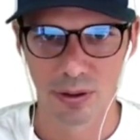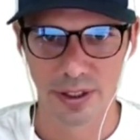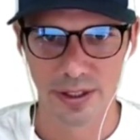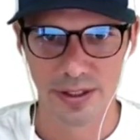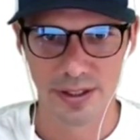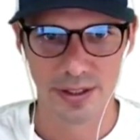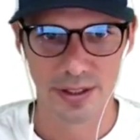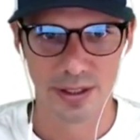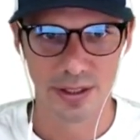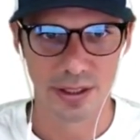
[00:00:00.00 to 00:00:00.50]

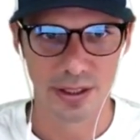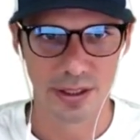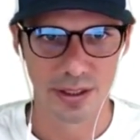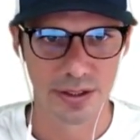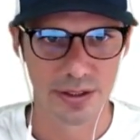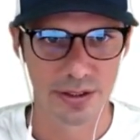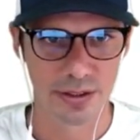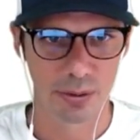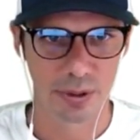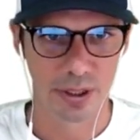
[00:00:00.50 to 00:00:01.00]
let's
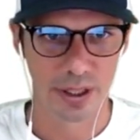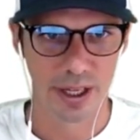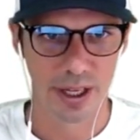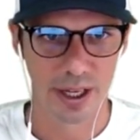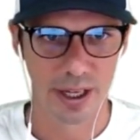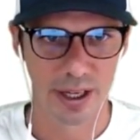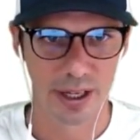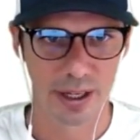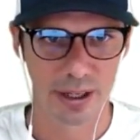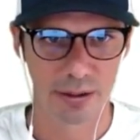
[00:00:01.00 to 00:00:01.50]
see, do I
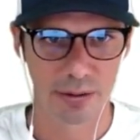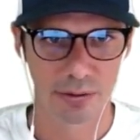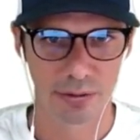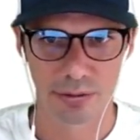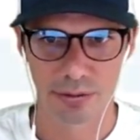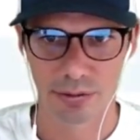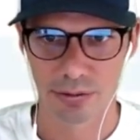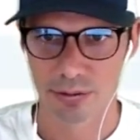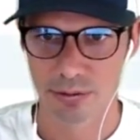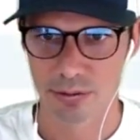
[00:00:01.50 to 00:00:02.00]

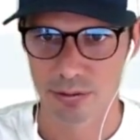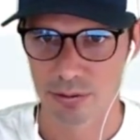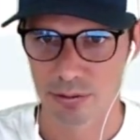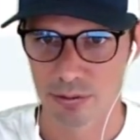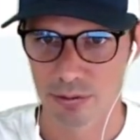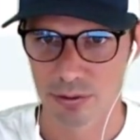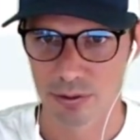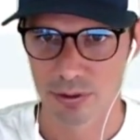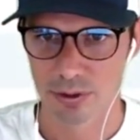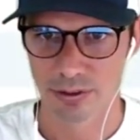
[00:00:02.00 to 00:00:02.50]
have
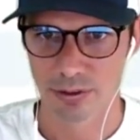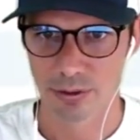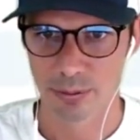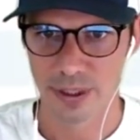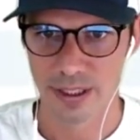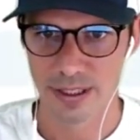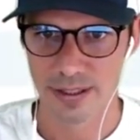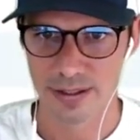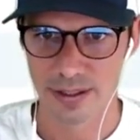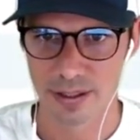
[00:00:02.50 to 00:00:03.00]
a
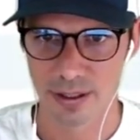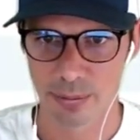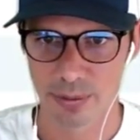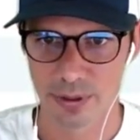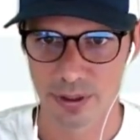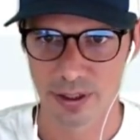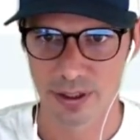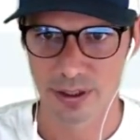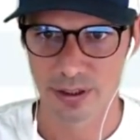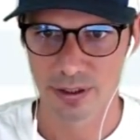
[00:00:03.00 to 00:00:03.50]
domain set
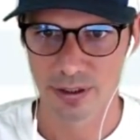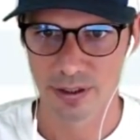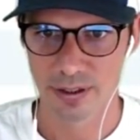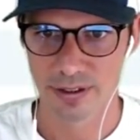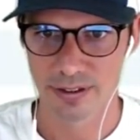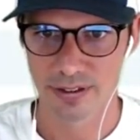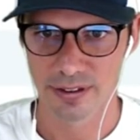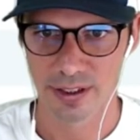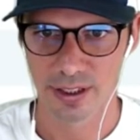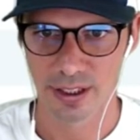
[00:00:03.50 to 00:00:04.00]
up in here
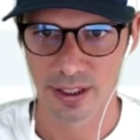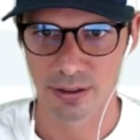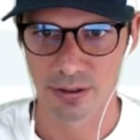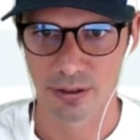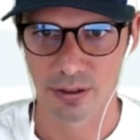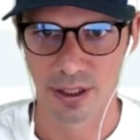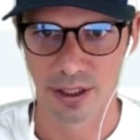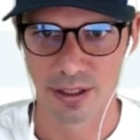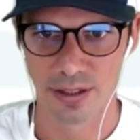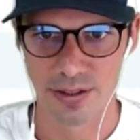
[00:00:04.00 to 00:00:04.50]
in this
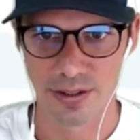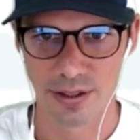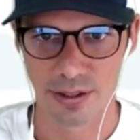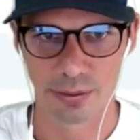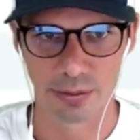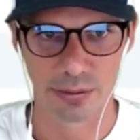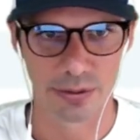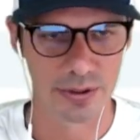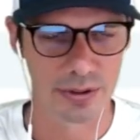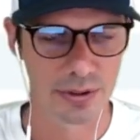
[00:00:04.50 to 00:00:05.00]
account? I
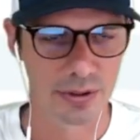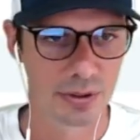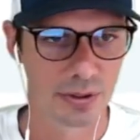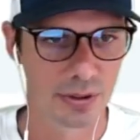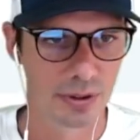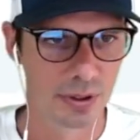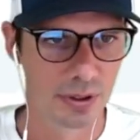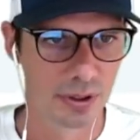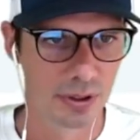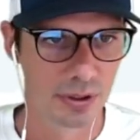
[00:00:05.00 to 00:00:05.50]
don't.
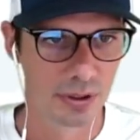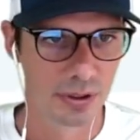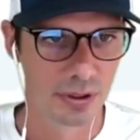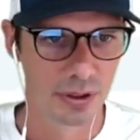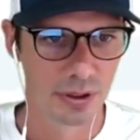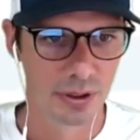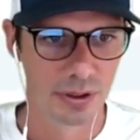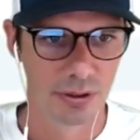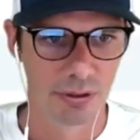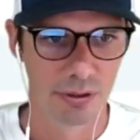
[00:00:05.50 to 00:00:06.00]

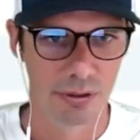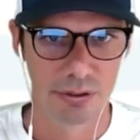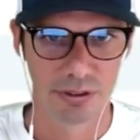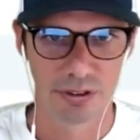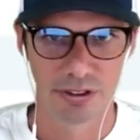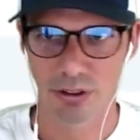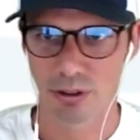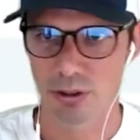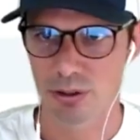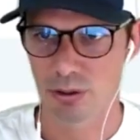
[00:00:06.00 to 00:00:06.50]

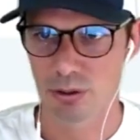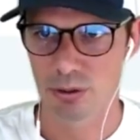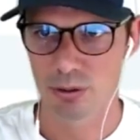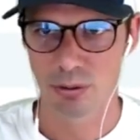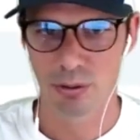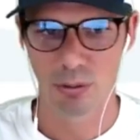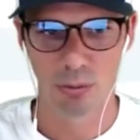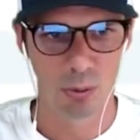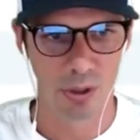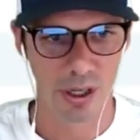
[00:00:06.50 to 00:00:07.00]

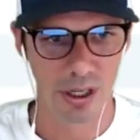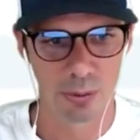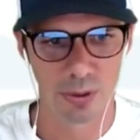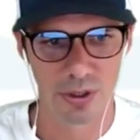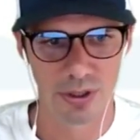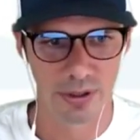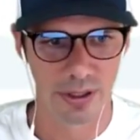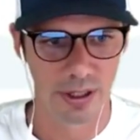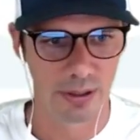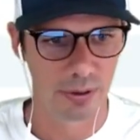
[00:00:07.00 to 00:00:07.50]
So why don't
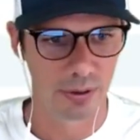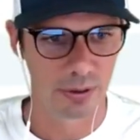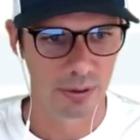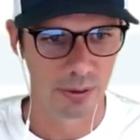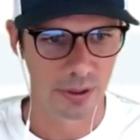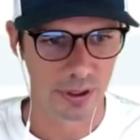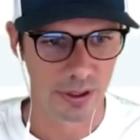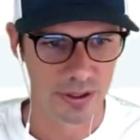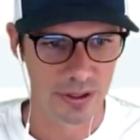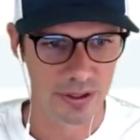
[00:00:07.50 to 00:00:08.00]
we do that real
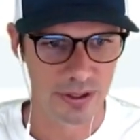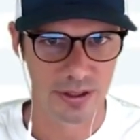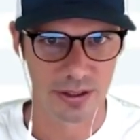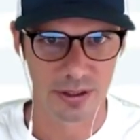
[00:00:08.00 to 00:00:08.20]
quick,